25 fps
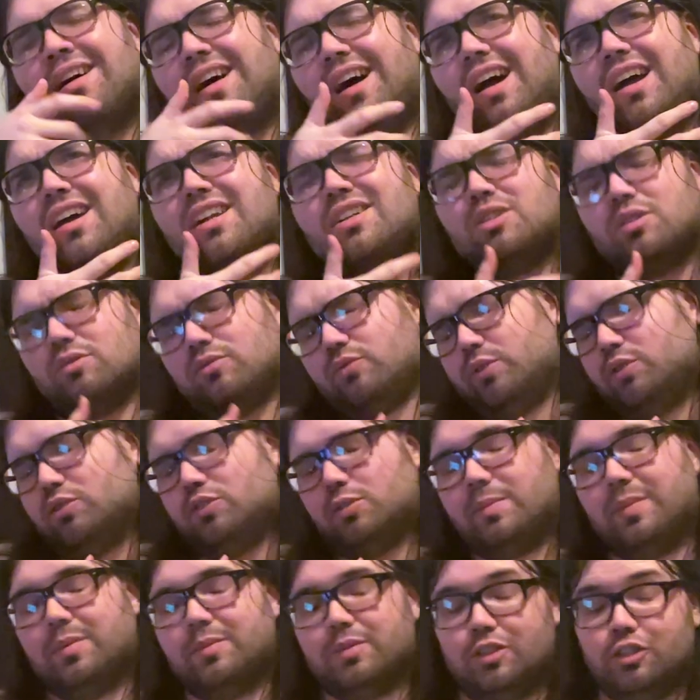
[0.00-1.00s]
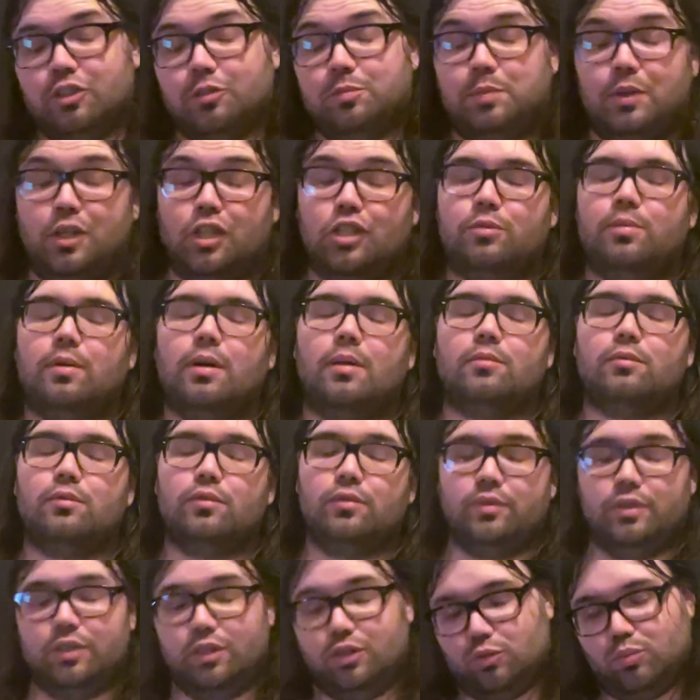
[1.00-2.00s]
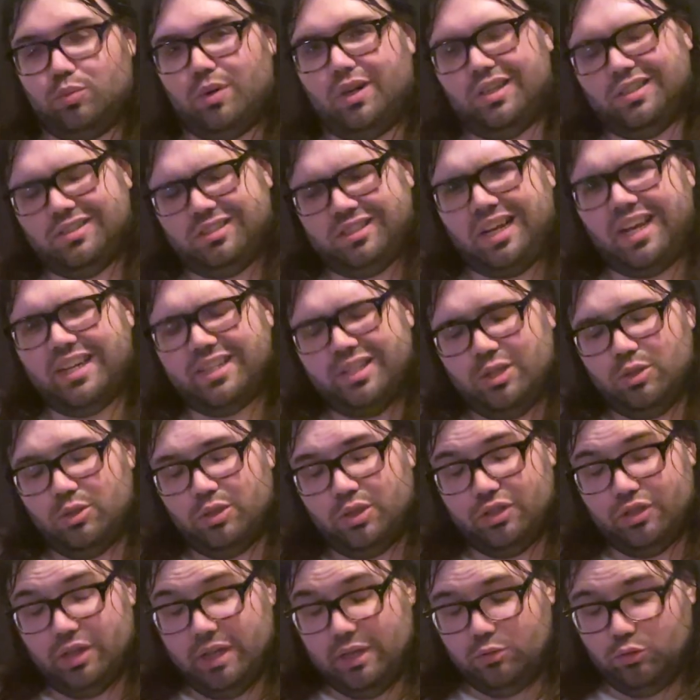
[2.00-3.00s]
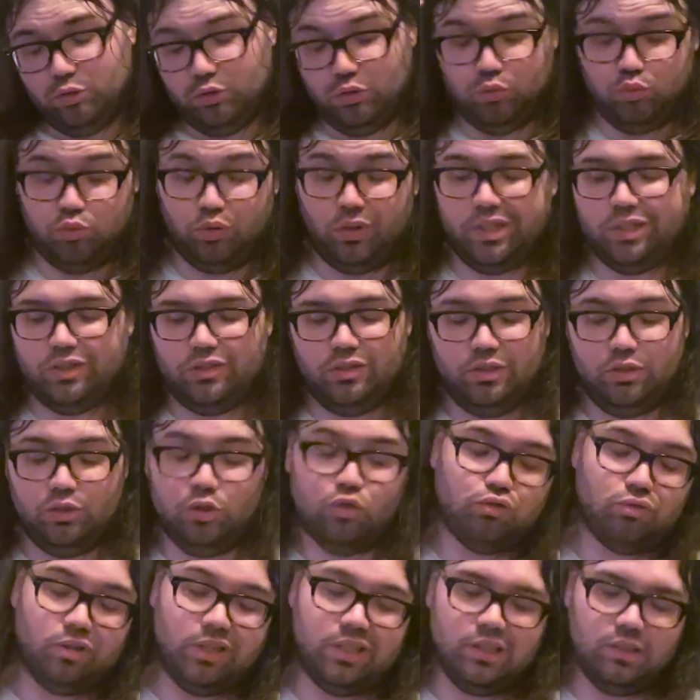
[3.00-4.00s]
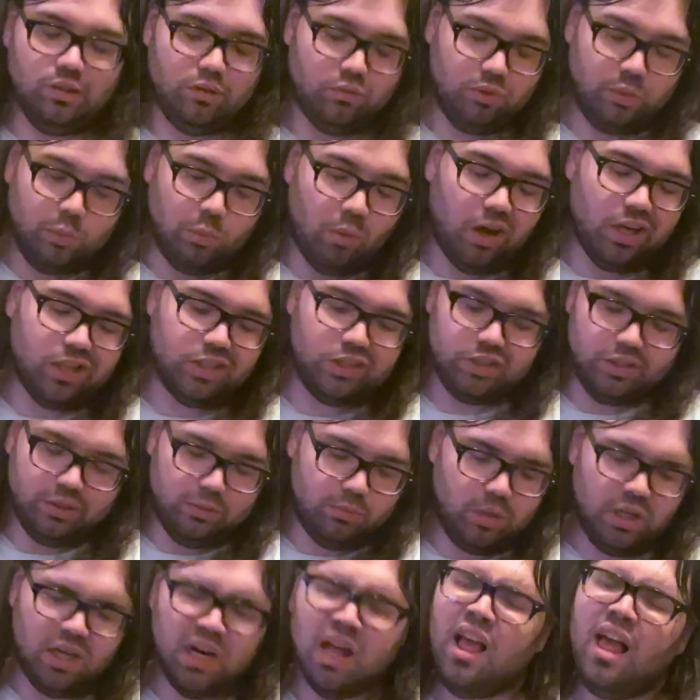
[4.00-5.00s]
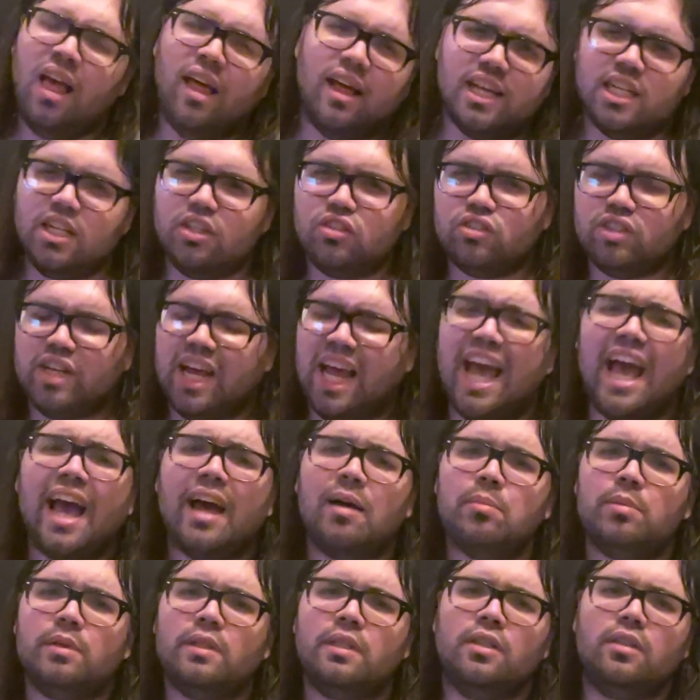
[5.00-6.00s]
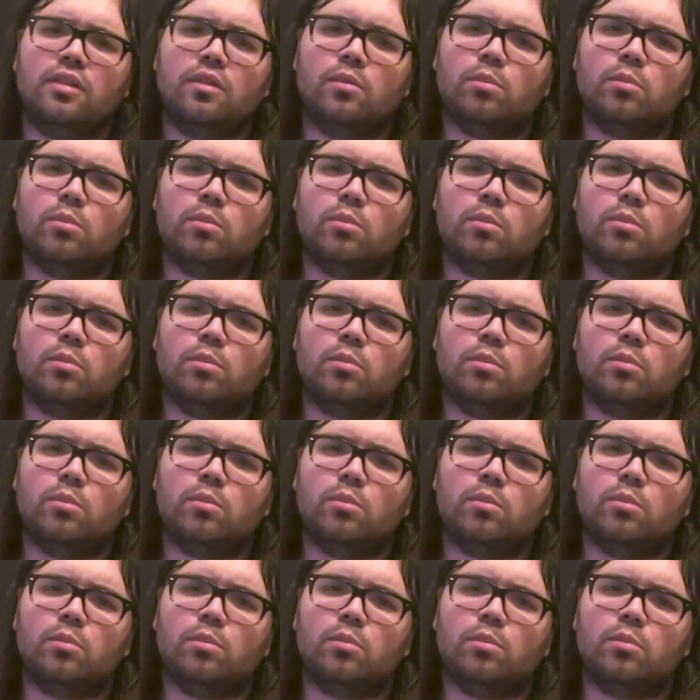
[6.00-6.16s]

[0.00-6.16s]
I don't know if you remember the SpongeBob movie as well as I do, because I was recently rewatched it, but that doesn't happen in the